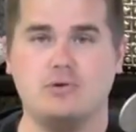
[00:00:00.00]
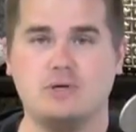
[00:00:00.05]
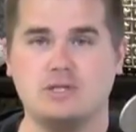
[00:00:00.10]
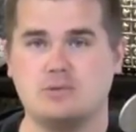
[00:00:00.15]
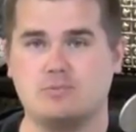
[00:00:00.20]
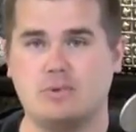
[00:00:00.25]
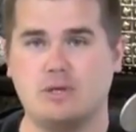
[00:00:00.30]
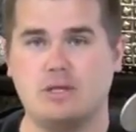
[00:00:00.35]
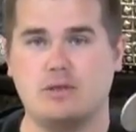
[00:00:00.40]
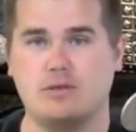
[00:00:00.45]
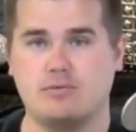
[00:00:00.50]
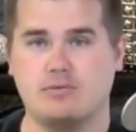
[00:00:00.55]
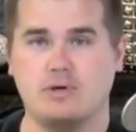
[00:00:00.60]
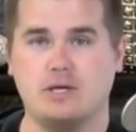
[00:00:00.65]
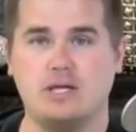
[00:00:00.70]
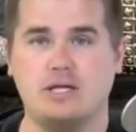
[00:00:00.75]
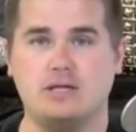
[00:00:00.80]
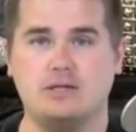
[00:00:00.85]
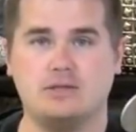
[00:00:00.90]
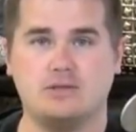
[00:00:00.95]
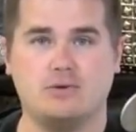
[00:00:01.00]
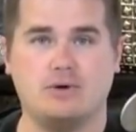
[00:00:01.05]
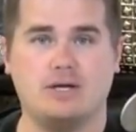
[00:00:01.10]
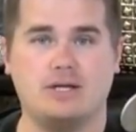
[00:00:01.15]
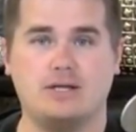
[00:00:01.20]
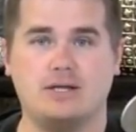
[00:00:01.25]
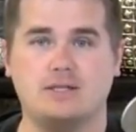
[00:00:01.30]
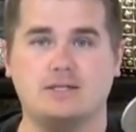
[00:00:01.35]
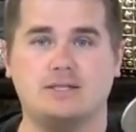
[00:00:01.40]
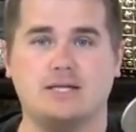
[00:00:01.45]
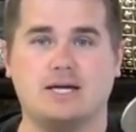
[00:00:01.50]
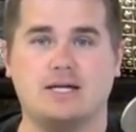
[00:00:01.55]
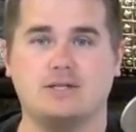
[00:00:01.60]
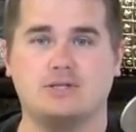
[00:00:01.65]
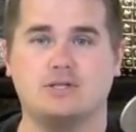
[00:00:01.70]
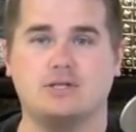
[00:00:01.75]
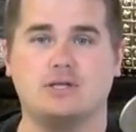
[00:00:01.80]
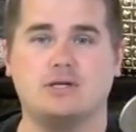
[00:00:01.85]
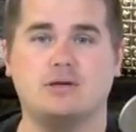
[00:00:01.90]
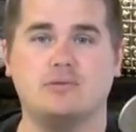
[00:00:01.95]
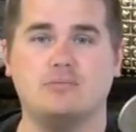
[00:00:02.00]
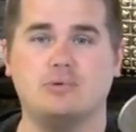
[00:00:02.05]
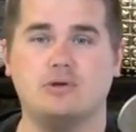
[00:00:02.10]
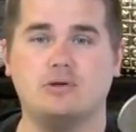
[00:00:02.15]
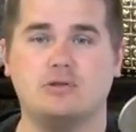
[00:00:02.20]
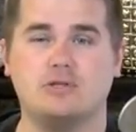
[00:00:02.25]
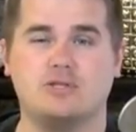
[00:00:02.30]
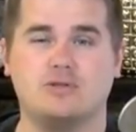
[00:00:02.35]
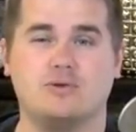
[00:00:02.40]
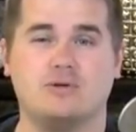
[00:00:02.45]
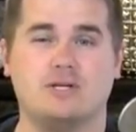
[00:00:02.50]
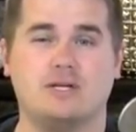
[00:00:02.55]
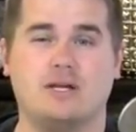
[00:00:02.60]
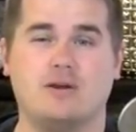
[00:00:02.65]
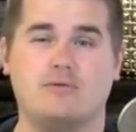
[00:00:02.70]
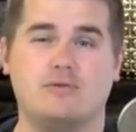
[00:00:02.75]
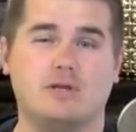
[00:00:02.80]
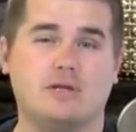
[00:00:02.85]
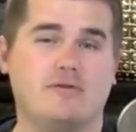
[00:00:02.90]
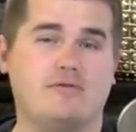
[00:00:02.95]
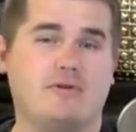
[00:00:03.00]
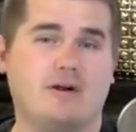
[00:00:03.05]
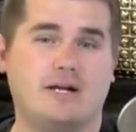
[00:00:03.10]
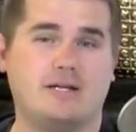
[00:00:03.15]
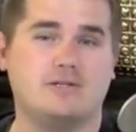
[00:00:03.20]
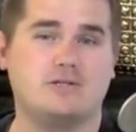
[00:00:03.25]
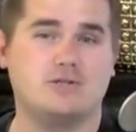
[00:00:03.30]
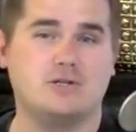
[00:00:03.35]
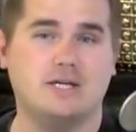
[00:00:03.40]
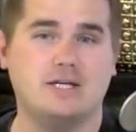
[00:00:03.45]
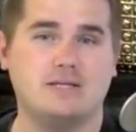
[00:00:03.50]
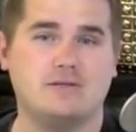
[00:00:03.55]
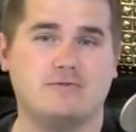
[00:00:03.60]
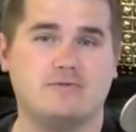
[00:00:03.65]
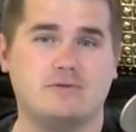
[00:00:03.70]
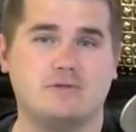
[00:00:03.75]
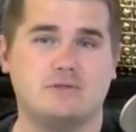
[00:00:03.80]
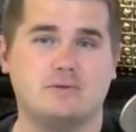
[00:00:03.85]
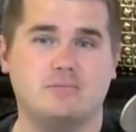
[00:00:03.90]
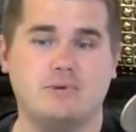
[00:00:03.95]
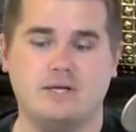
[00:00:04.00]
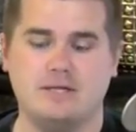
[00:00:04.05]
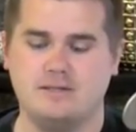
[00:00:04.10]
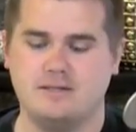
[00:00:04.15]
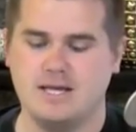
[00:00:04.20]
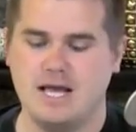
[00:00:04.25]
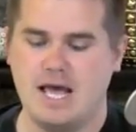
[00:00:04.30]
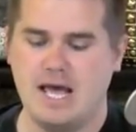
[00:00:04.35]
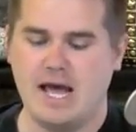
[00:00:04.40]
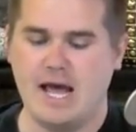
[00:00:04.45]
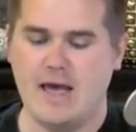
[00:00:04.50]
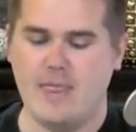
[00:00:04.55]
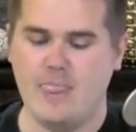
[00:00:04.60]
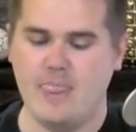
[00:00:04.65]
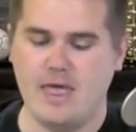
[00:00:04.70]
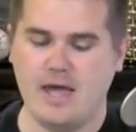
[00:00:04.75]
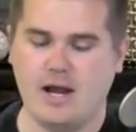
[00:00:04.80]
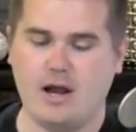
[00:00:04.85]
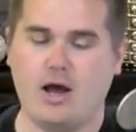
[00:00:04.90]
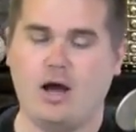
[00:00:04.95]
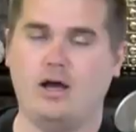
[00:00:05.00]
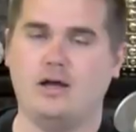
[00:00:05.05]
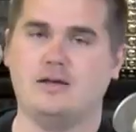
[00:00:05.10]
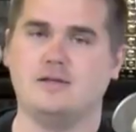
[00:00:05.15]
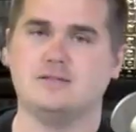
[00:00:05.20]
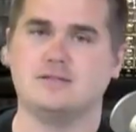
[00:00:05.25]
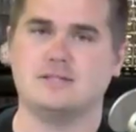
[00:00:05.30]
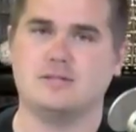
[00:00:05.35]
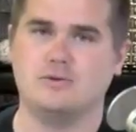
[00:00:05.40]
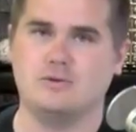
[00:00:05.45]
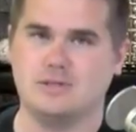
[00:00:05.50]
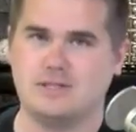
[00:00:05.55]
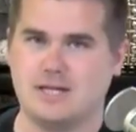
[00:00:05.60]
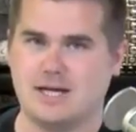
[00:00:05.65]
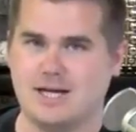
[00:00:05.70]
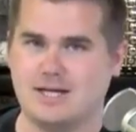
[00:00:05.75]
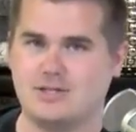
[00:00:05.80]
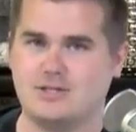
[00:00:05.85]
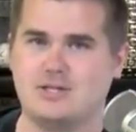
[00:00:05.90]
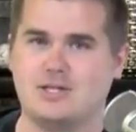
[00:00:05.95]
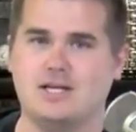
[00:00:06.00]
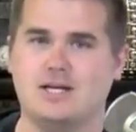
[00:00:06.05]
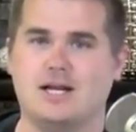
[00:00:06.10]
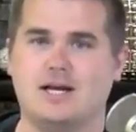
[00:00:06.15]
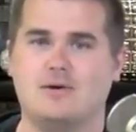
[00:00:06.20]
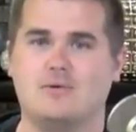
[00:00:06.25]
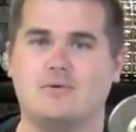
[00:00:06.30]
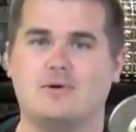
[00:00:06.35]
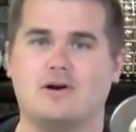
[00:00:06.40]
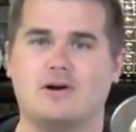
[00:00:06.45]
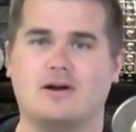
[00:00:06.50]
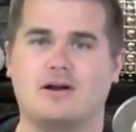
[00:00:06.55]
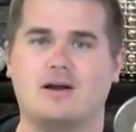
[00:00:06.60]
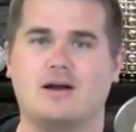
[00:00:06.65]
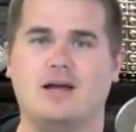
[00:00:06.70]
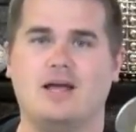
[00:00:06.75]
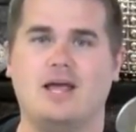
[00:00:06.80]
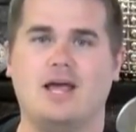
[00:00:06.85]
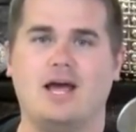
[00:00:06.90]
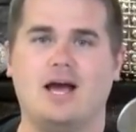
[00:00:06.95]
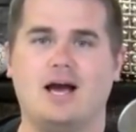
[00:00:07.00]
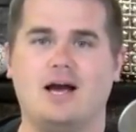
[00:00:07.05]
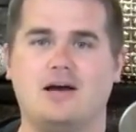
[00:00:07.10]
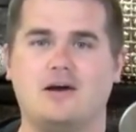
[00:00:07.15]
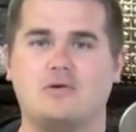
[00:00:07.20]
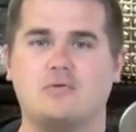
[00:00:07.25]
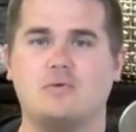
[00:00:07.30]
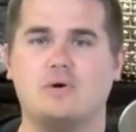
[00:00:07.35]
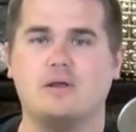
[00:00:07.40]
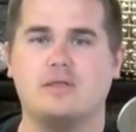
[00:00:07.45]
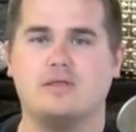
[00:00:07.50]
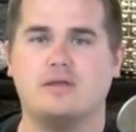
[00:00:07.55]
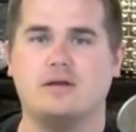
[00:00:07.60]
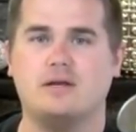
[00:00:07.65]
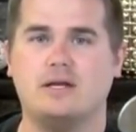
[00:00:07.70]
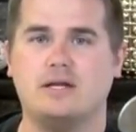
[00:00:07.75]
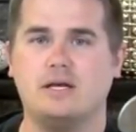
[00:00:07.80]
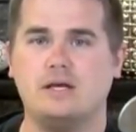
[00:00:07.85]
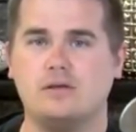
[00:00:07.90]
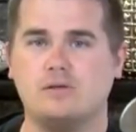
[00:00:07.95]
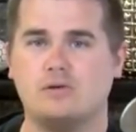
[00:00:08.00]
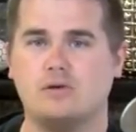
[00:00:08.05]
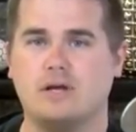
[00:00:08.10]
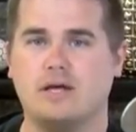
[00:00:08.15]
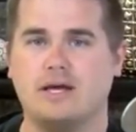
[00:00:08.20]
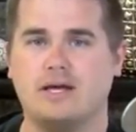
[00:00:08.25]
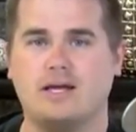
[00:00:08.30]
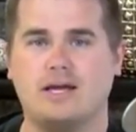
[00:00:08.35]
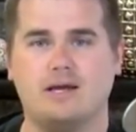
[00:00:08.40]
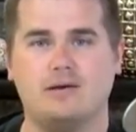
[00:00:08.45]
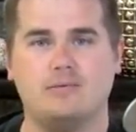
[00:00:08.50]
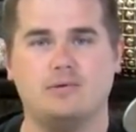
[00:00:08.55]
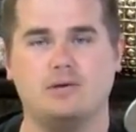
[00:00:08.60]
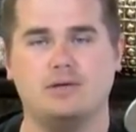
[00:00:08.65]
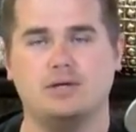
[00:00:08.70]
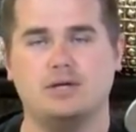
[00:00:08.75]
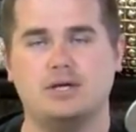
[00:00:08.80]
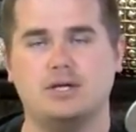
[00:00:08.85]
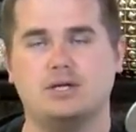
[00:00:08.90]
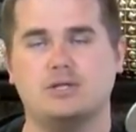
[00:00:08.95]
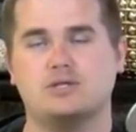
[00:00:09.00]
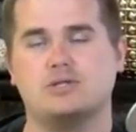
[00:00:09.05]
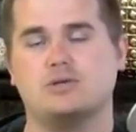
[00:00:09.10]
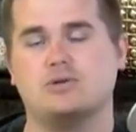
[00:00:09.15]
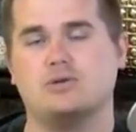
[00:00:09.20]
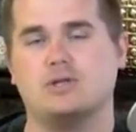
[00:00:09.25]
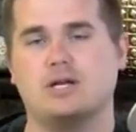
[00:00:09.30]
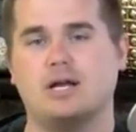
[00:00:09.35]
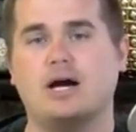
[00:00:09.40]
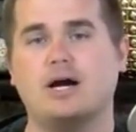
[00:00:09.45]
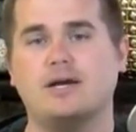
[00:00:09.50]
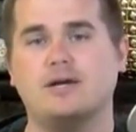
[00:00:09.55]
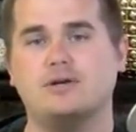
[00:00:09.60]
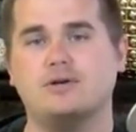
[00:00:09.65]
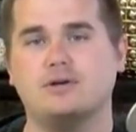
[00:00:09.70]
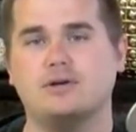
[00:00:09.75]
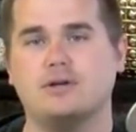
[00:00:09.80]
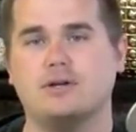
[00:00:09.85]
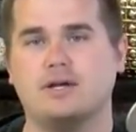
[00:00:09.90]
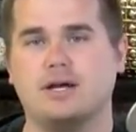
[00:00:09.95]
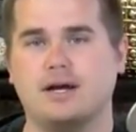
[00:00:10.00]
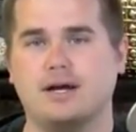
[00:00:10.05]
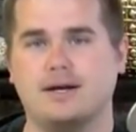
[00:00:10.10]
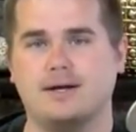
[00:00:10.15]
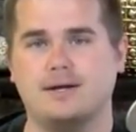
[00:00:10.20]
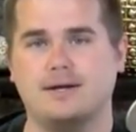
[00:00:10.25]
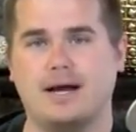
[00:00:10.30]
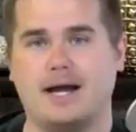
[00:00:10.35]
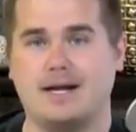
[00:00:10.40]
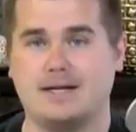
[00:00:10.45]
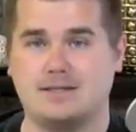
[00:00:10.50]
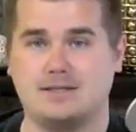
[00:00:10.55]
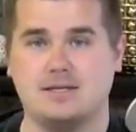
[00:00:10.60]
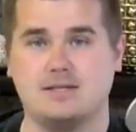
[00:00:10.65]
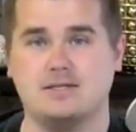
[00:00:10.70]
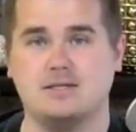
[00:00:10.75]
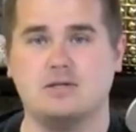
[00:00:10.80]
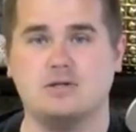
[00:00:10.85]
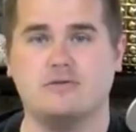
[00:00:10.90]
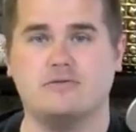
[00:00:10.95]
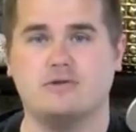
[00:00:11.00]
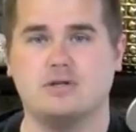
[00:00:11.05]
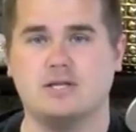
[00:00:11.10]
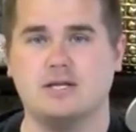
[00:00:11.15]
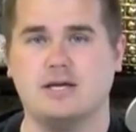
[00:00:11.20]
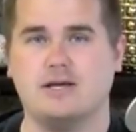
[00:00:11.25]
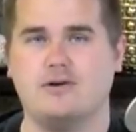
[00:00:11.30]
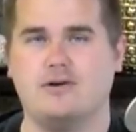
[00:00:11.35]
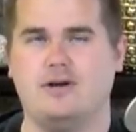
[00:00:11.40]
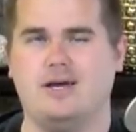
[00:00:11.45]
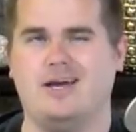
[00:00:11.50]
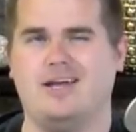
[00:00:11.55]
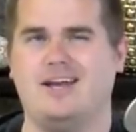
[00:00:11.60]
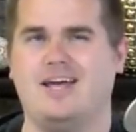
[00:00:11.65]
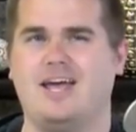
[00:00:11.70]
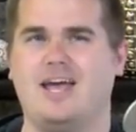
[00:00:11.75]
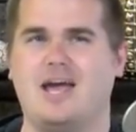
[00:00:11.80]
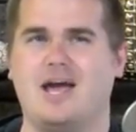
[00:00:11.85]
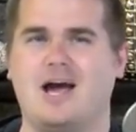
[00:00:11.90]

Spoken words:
USB 3 so I could attach the computers to it and get really fast transfer speeds, and then also attach the network with an Ethernet cable so that I could access it over the internet.